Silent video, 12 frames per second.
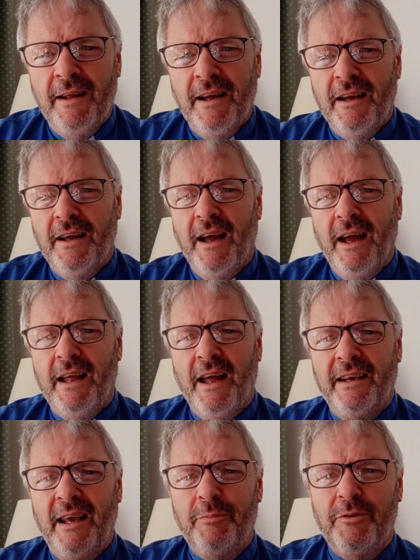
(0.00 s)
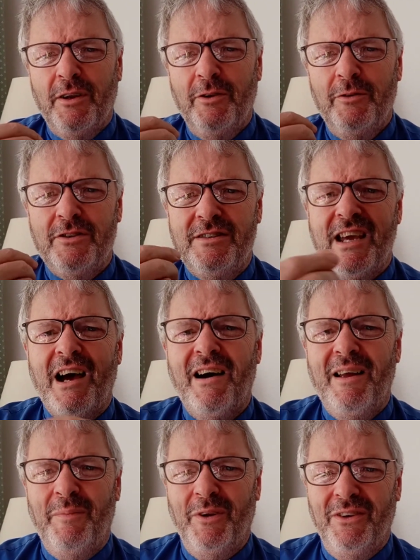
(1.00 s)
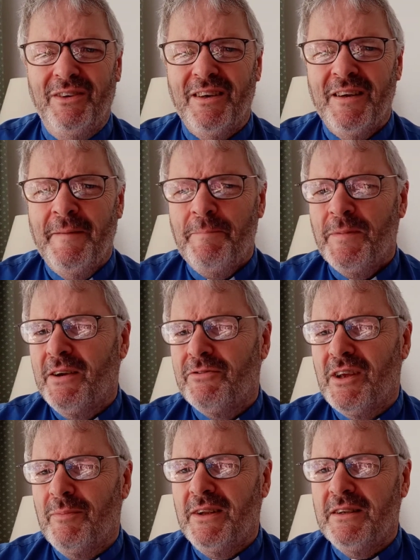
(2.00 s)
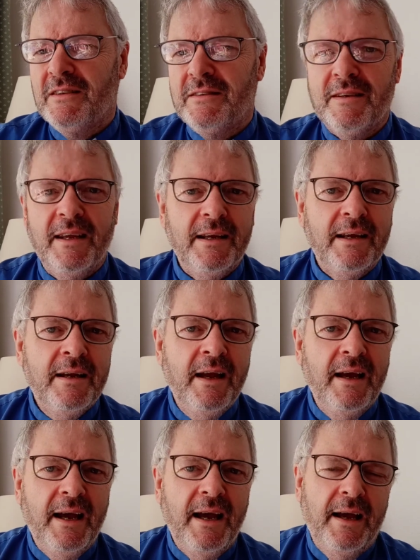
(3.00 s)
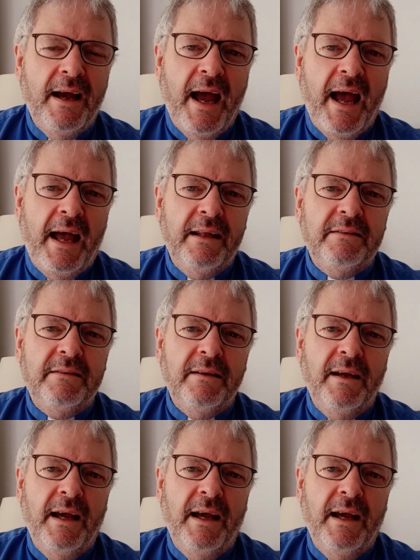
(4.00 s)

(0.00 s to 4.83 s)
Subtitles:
an absolute diamond of something to sing at